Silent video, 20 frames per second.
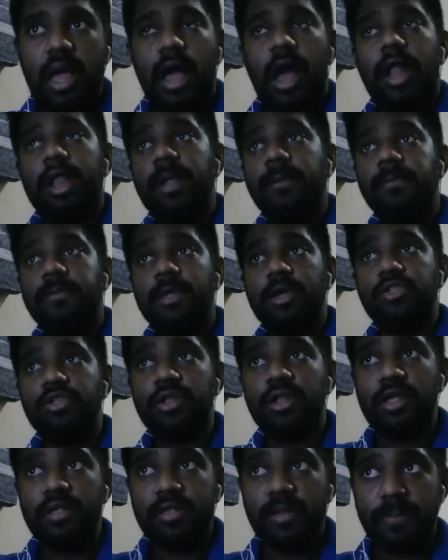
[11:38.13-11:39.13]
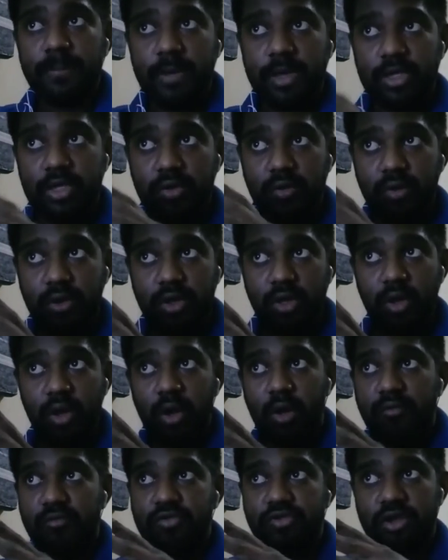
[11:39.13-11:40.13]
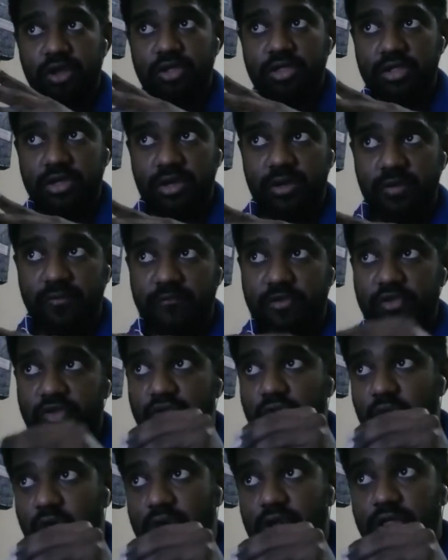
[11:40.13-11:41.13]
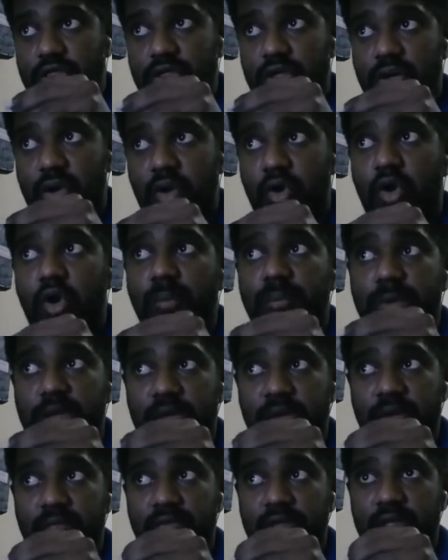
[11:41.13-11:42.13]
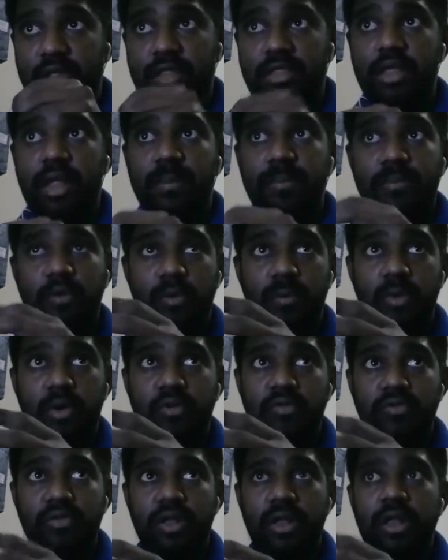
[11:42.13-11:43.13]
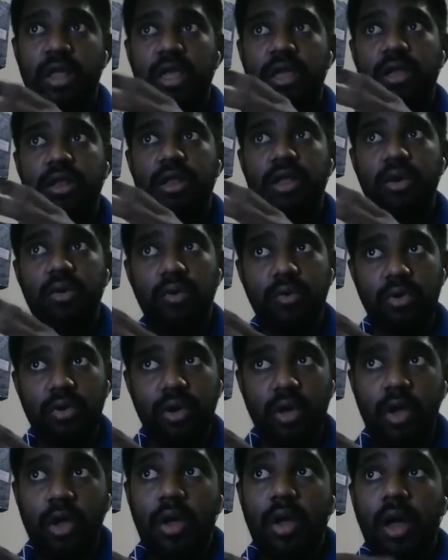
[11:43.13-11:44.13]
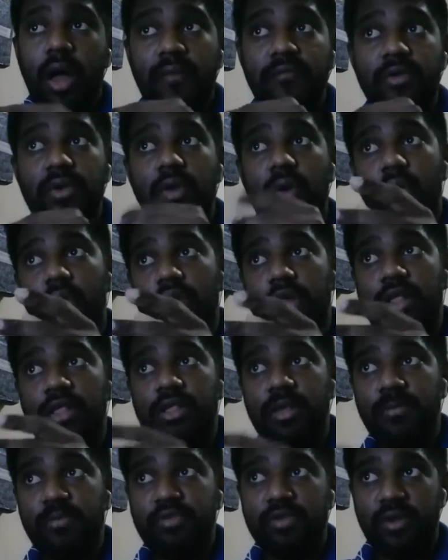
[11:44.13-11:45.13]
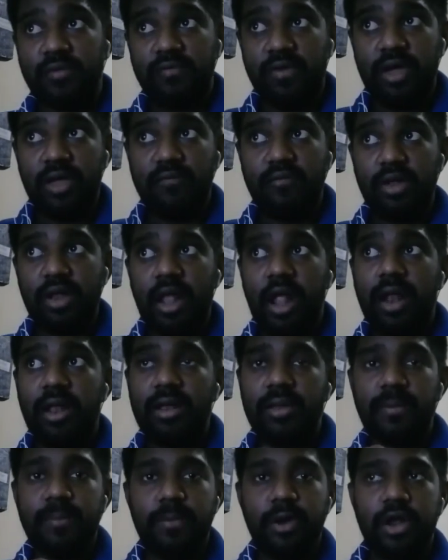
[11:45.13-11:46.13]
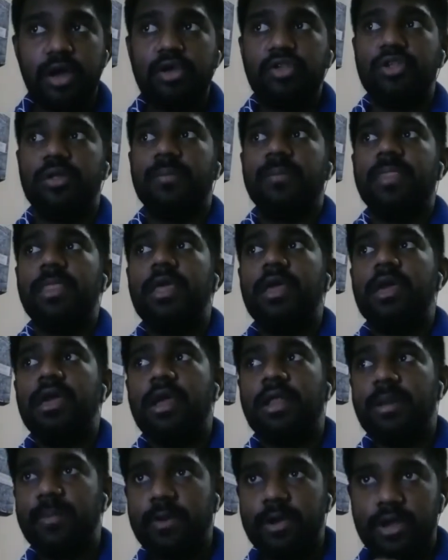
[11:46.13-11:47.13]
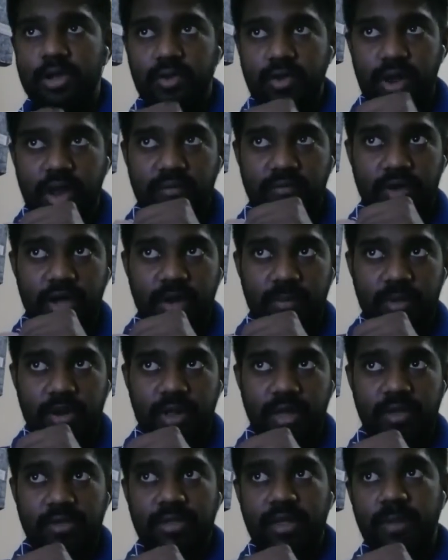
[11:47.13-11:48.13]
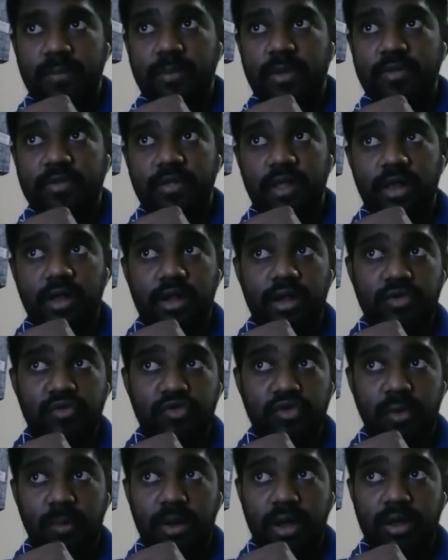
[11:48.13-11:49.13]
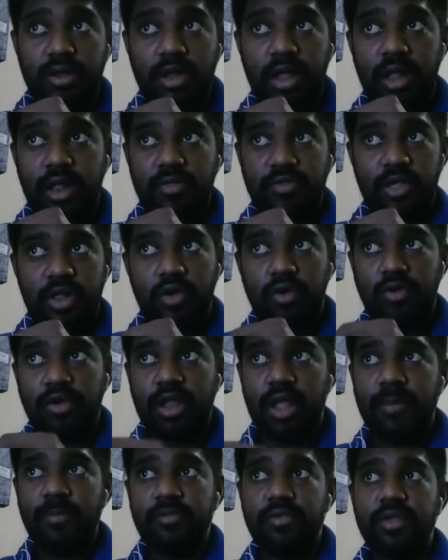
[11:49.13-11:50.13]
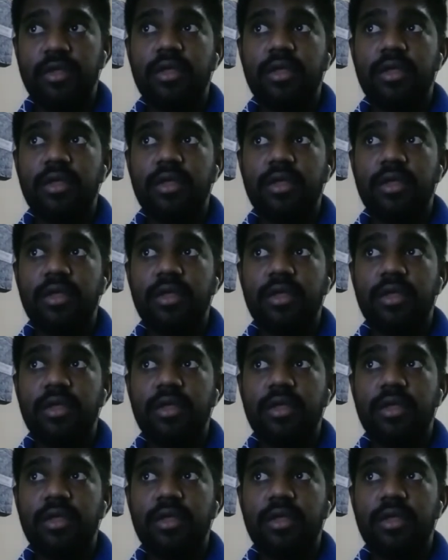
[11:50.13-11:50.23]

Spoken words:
Adaptation is a peculiar of structure, physiology, or behavior that promotes the likelihood of an organism's survival and reproduction in a particular environment. Example, sunken stomata in xerotypes,